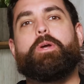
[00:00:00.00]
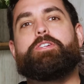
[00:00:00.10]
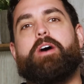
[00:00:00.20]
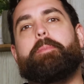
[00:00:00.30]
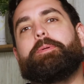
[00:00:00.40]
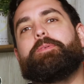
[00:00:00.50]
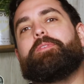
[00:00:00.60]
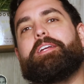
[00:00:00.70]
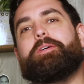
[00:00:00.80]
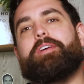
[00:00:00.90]
We drop new
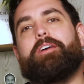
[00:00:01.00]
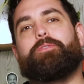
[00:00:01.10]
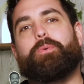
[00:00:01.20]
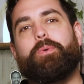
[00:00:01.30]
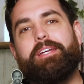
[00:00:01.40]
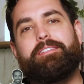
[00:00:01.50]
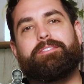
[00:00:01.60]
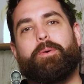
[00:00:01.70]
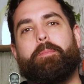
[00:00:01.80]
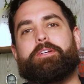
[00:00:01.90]
videos every week,
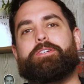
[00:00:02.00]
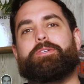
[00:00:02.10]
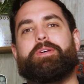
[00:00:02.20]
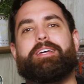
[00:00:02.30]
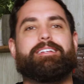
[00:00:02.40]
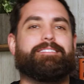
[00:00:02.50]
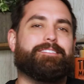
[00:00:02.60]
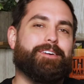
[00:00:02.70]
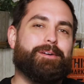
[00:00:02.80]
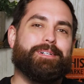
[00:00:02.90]
so make sure to hit that
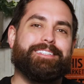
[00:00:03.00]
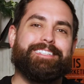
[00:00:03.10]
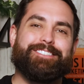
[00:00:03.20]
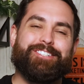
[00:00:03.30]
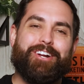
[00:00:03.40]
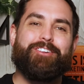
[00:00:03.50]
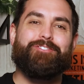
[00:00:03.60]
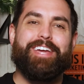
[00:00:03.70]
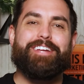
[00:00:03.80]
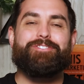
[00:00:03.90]
subscribe button and turn on
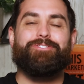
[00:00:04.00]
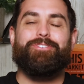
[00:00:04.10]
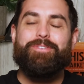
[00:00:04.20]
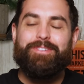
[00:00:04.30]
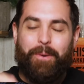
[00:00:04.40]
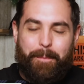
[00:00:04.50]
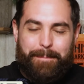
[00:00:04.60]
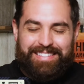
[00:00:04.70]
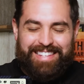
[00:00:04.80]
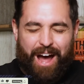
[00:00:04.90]
notifications so you don't
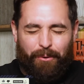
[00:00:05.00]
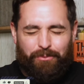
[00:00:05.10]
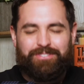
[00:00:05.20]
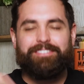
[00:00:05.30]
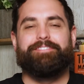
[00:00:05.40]
miss out.